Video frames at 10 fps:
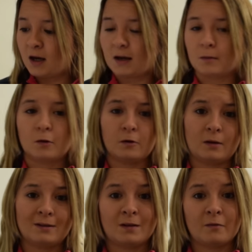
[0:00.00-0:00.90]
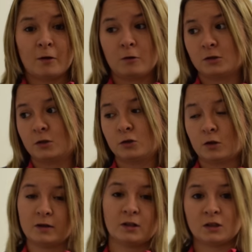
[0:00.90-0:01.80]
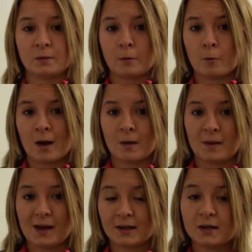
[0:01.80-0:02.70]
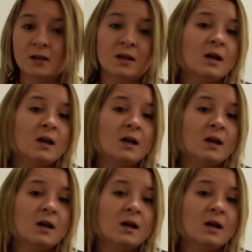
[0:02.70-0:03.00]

And I've also joined the gym a while back,